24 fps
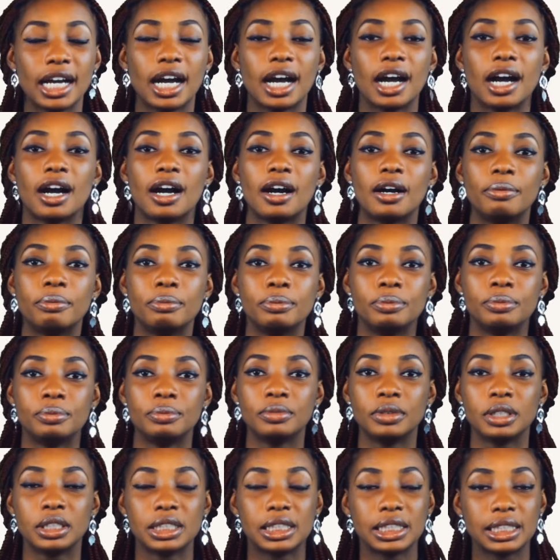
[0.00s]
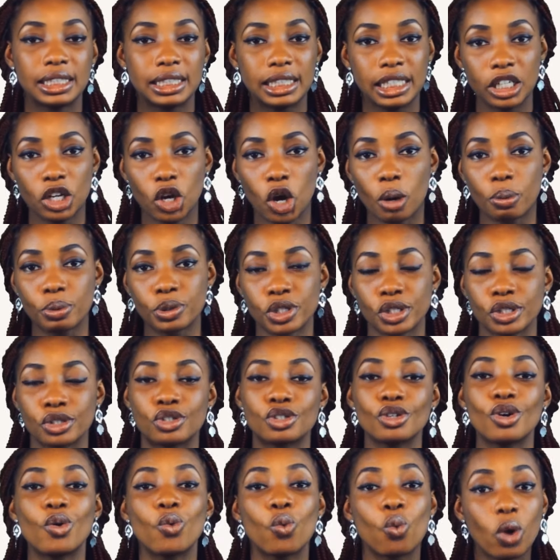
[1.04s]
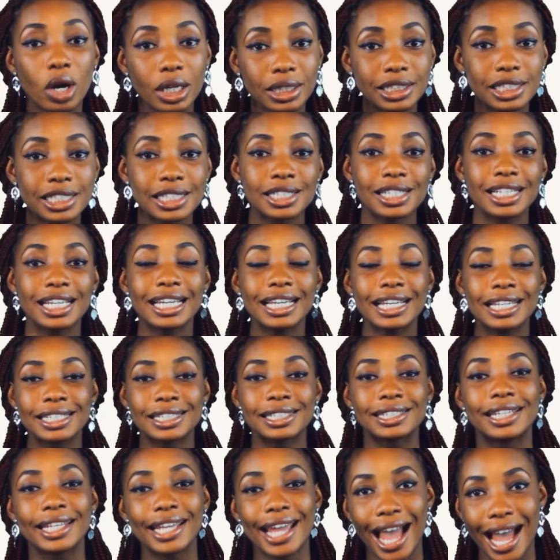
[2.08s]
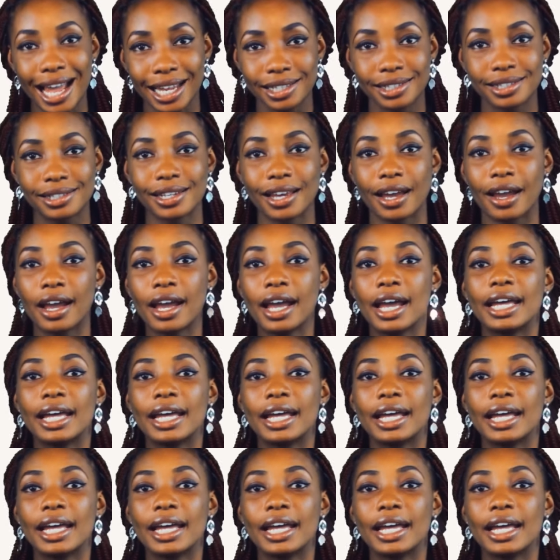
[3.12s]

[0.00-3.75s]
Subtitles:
the D option. So what is the answer?